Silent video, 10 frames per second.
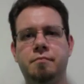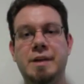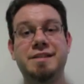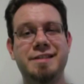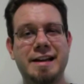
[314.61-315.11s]

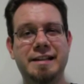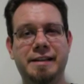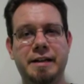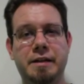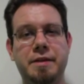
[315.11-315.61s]

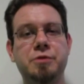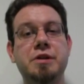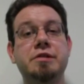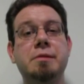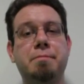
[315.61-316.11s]
Secondly, there's
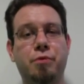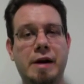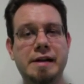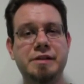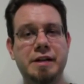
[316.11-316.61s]
a
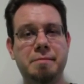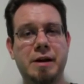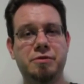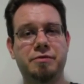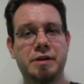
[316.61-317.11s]
surprising
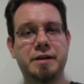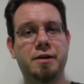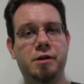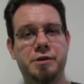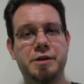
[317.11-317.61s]
amount of
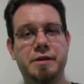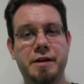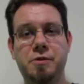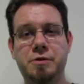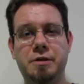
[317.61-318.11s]
psychology that
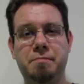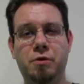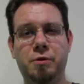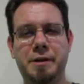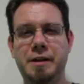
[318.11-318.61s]
goes into
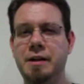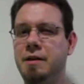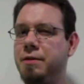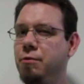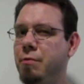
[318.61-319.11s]
polling.
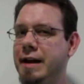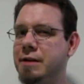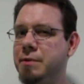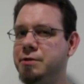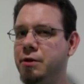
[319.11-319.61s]
The way in
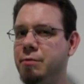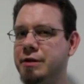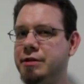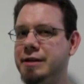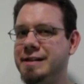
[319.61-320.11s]
which a
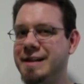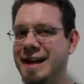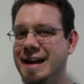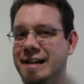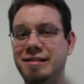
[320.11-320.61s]
question is
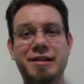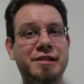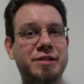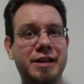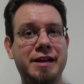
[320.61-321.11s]
asked
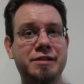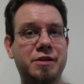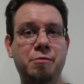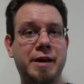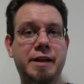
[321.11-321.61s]
can change
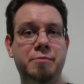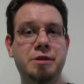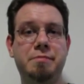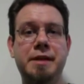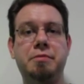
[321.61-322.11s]
the way in
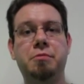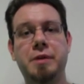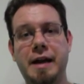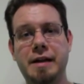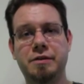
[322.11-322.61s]
which people
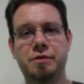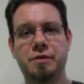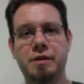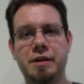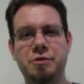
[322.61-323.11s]
will answer.
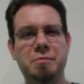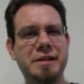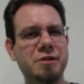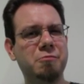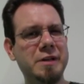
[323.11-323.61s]
So it
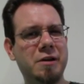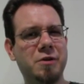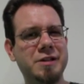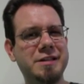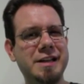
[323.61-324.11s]
makes it really
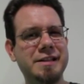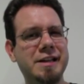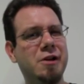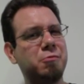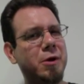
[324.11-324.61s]
hard to tease
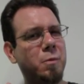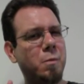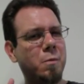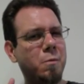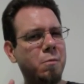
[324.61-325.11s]
out, well,
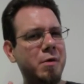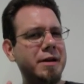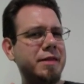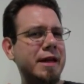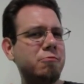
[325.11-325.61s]
what
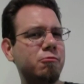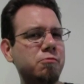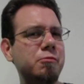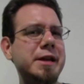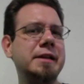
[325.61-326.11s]
do they
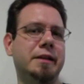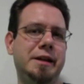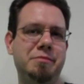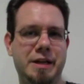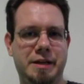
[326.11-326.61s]

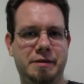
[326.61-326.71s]
really mean?